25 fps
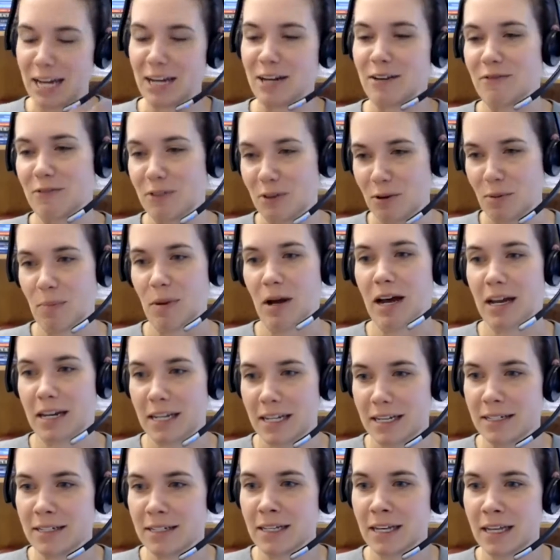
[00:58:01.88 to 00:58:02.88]
of your
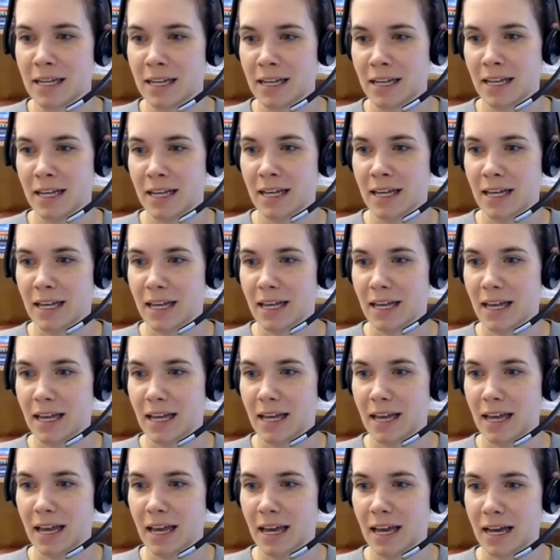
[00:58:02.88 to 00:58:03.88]
body
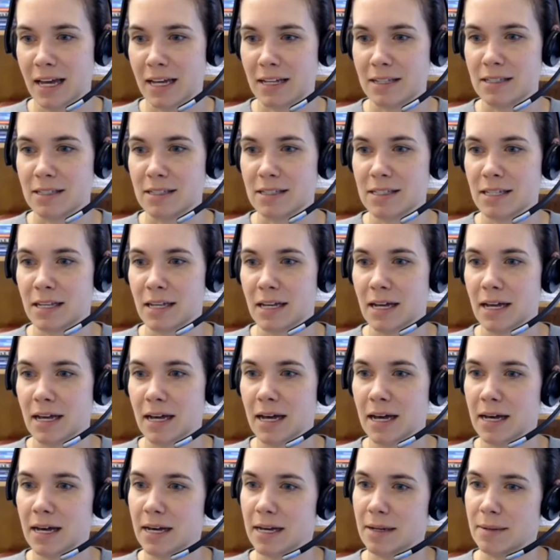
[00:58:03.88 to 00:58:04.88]
and
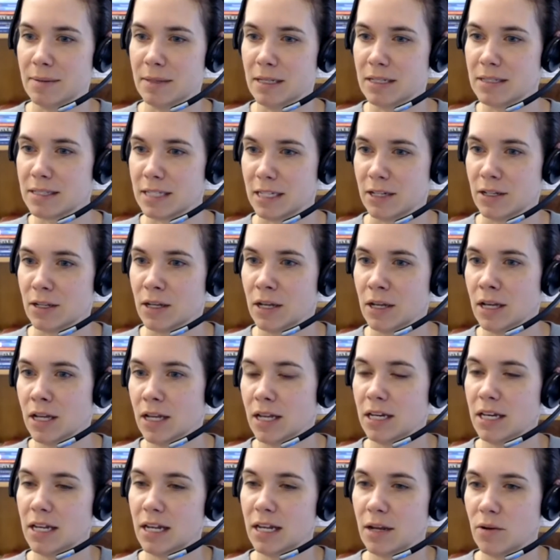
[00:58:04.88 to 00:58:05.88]
uh, let's see
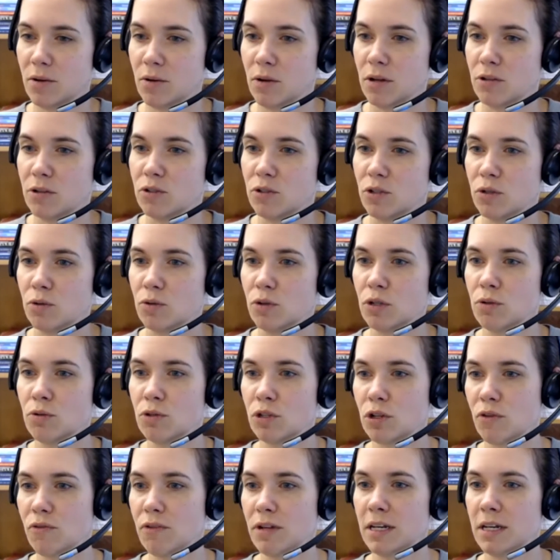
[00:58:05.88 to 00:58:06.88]
any do you
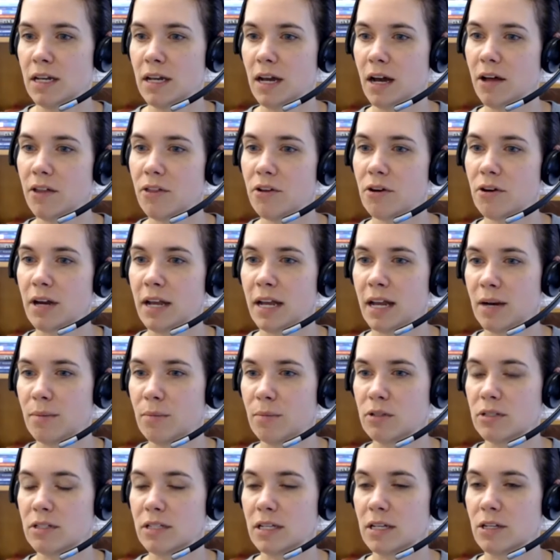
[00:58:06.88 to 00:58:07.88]
know of any other
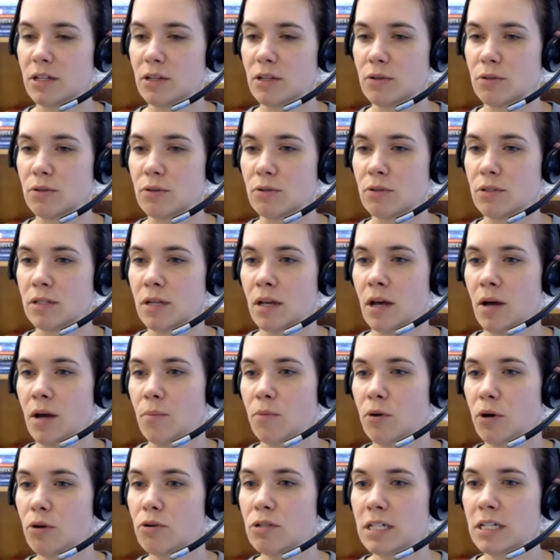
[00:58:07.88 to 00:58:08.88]
animals that use
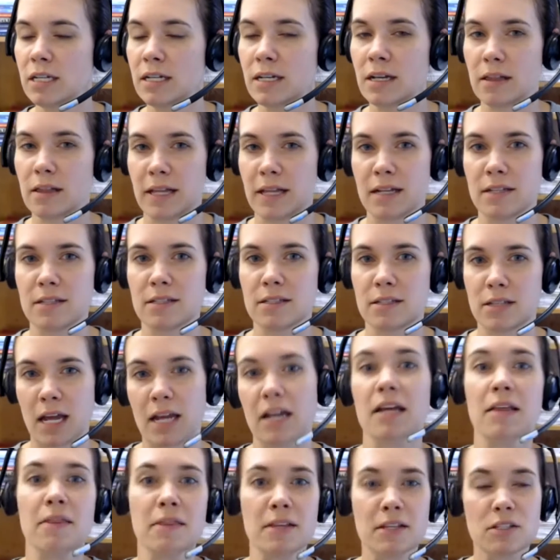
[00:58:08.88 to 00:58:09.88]
protein glands kind
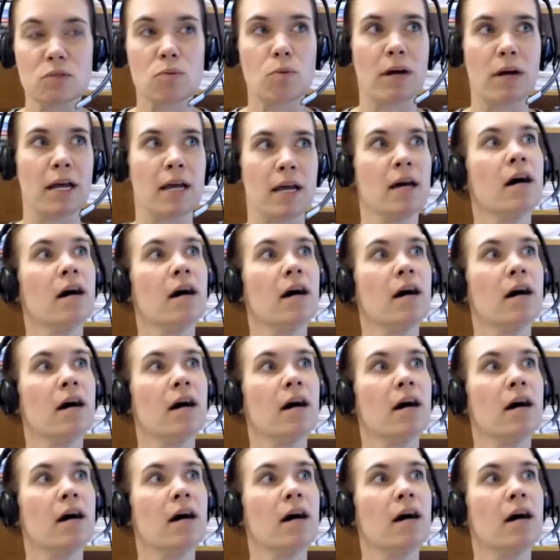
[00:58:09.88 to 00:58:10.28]
of in this way